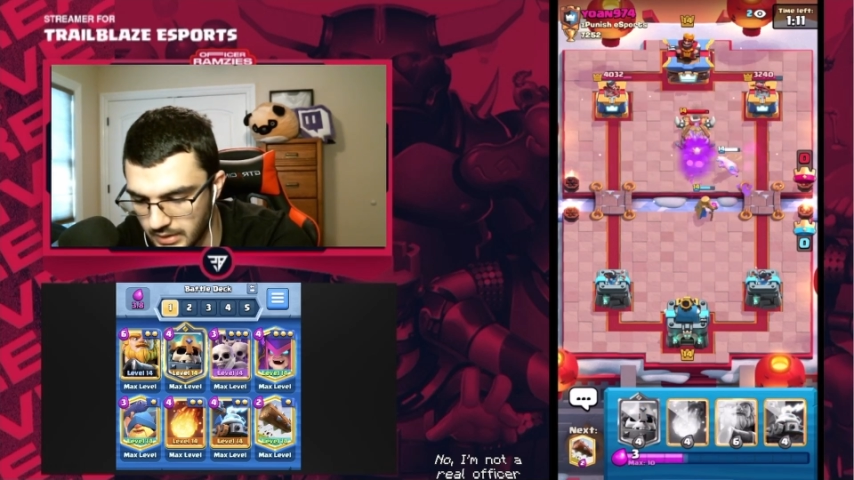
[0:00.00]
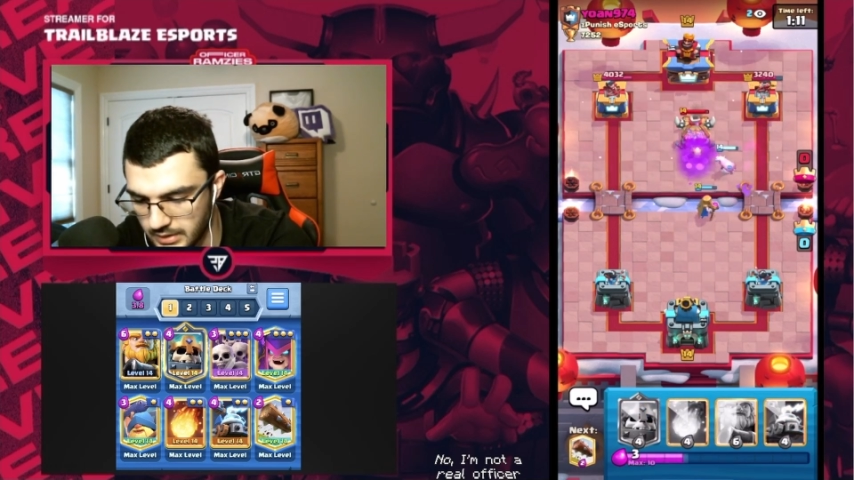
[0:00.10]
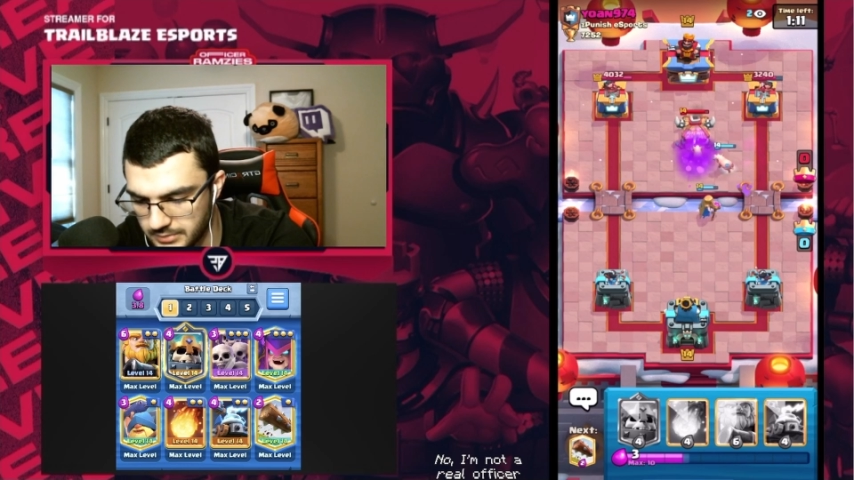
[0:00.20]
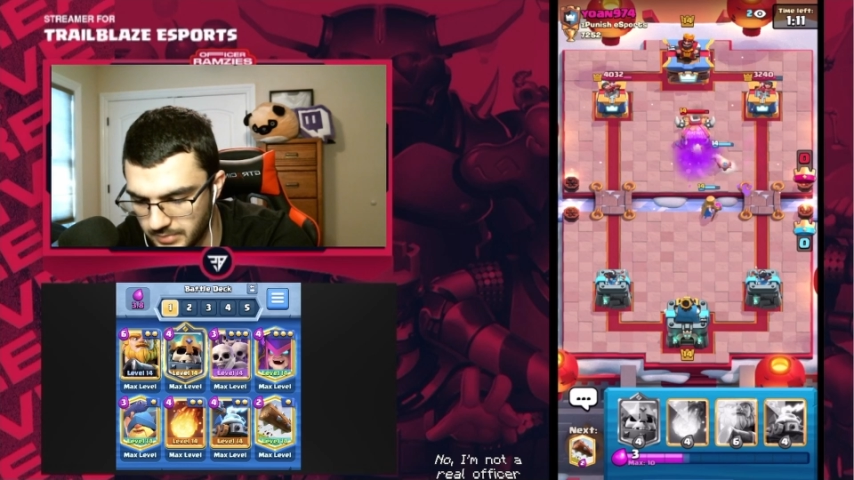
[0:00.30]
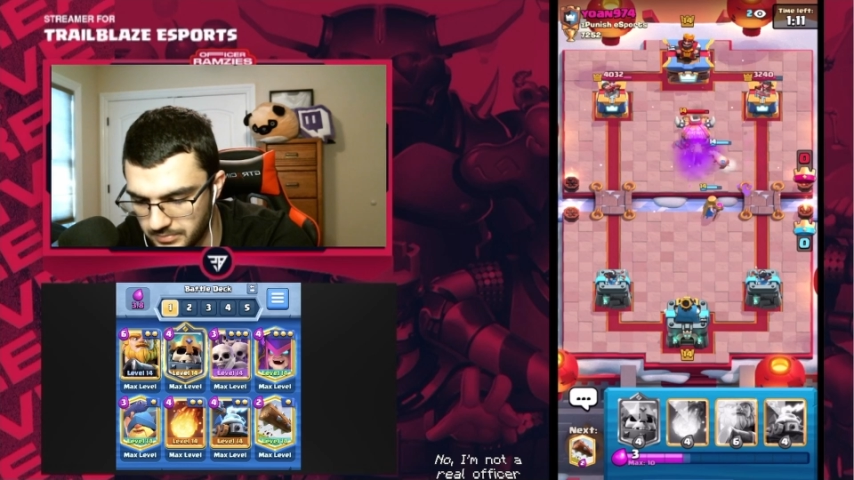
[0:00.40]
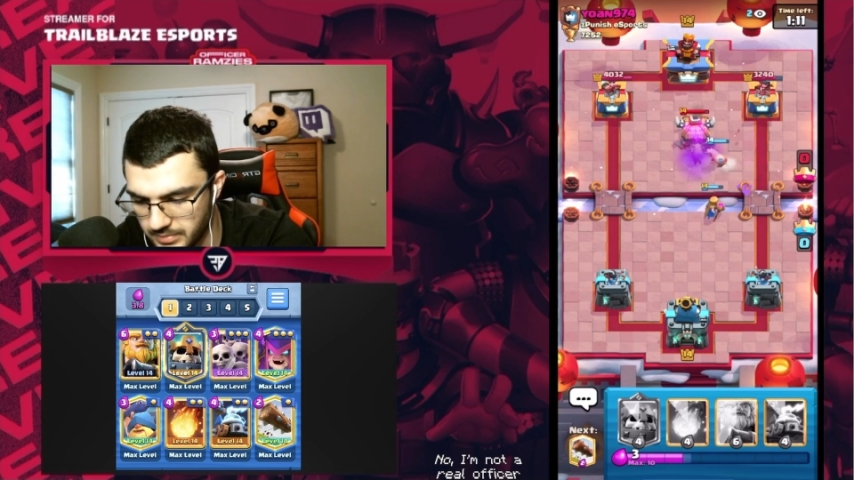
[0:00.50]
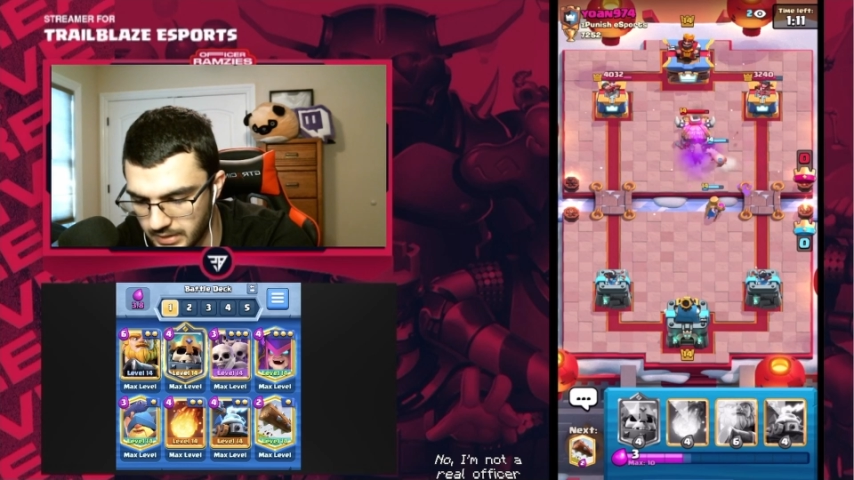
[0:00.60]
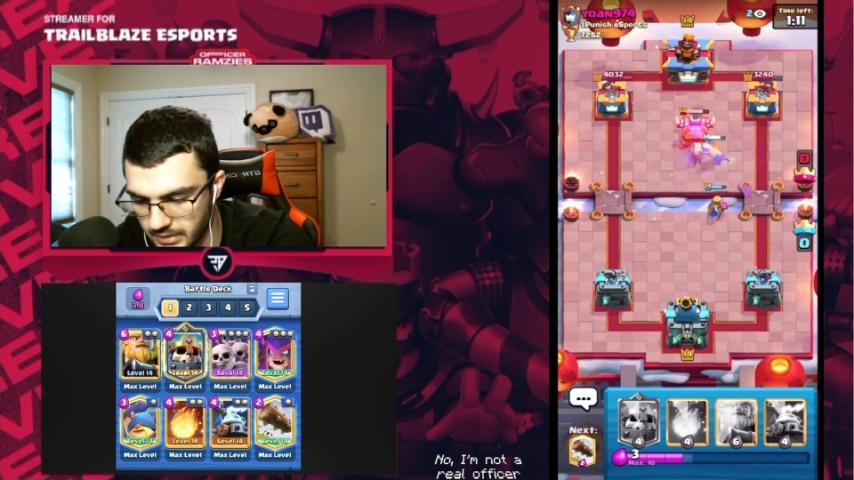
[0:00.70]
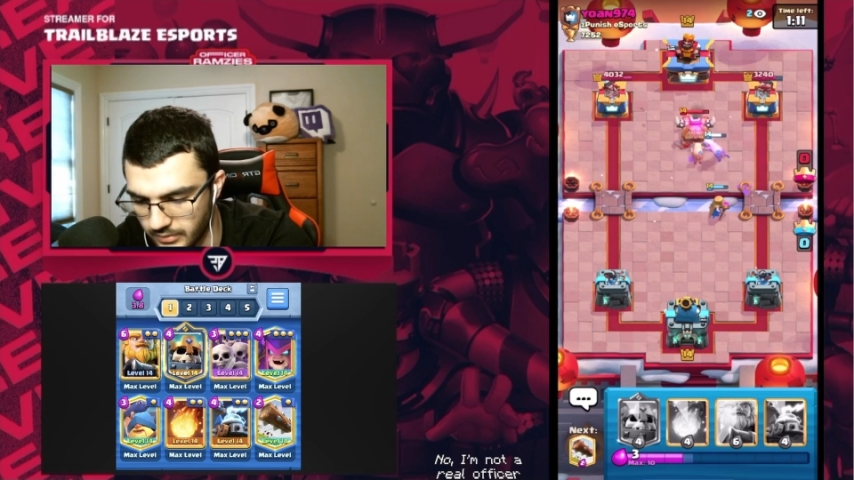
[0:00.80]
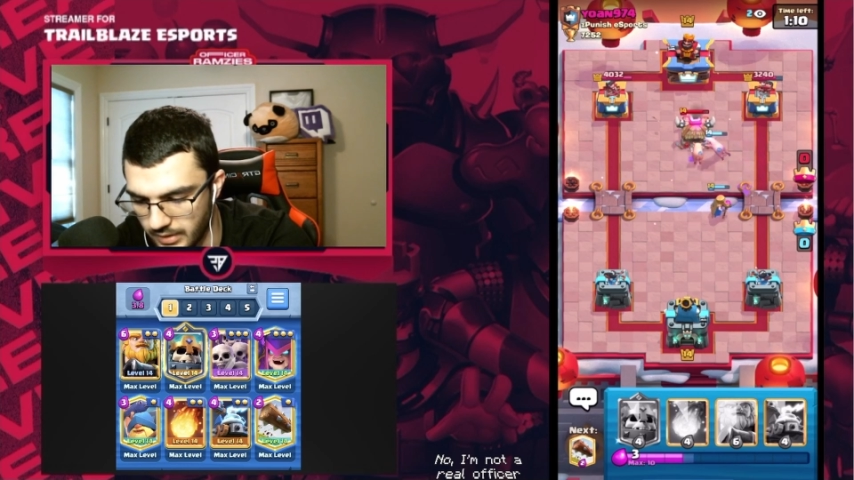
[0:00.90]
This might
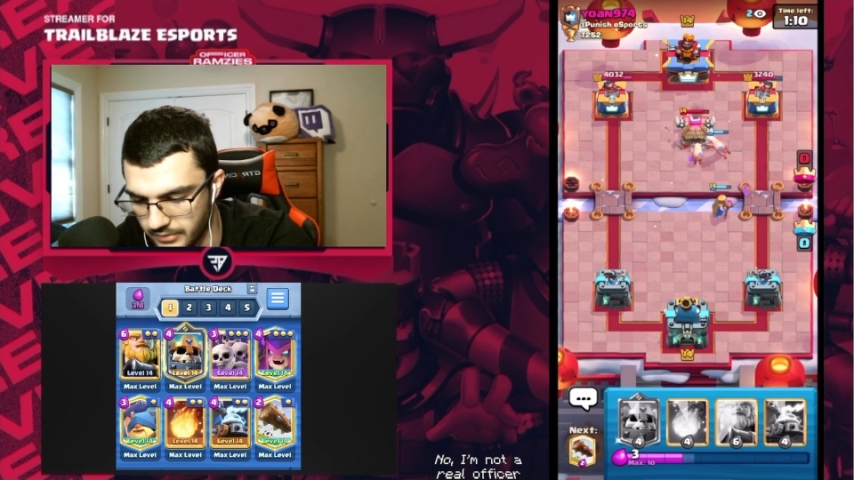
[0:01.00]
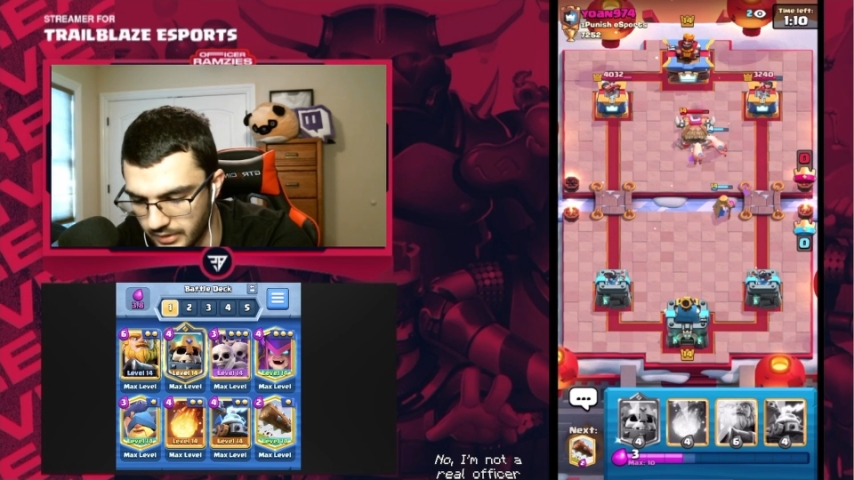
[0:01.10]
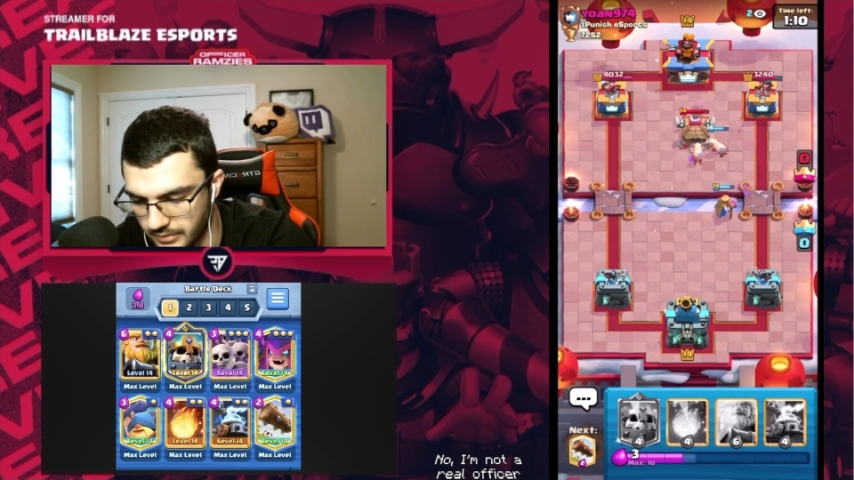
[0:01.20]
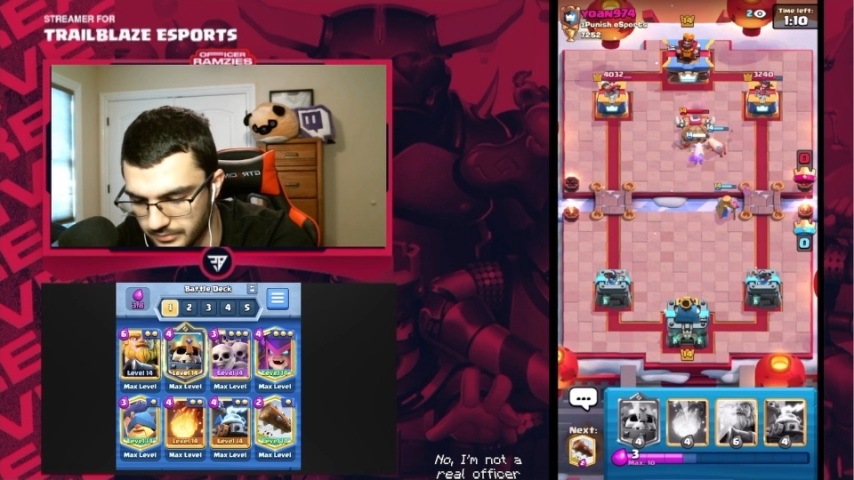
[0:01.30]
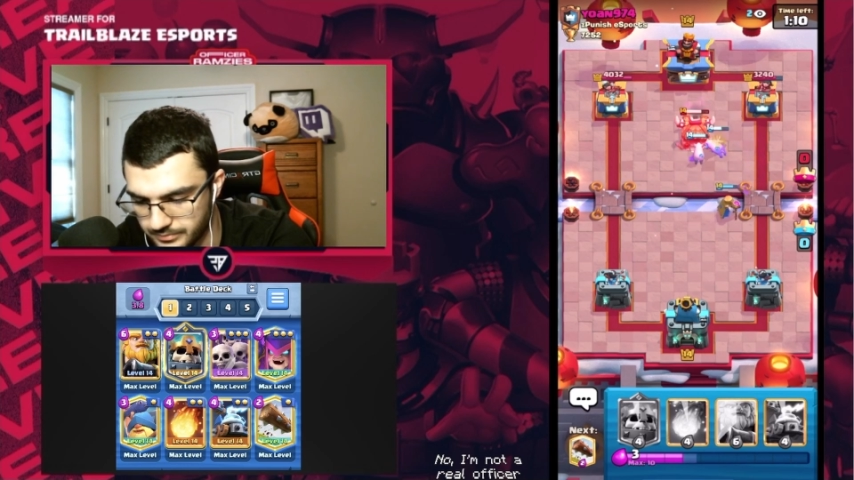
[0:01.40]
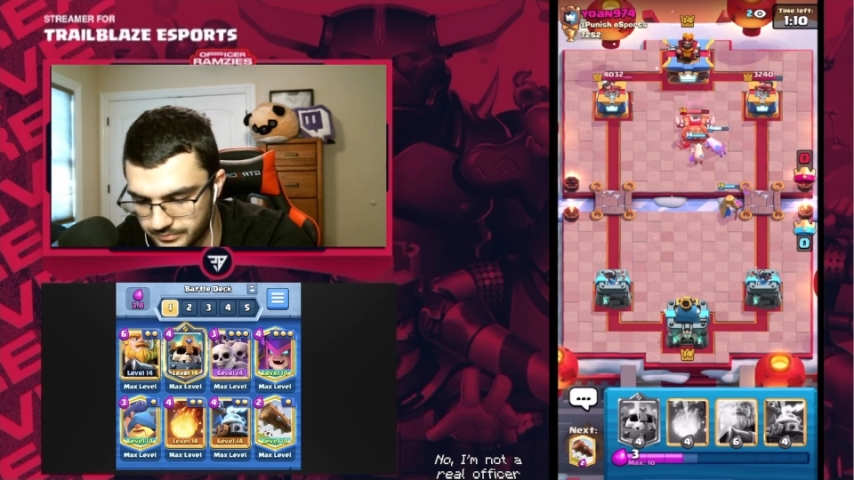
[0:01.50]
be graveyard.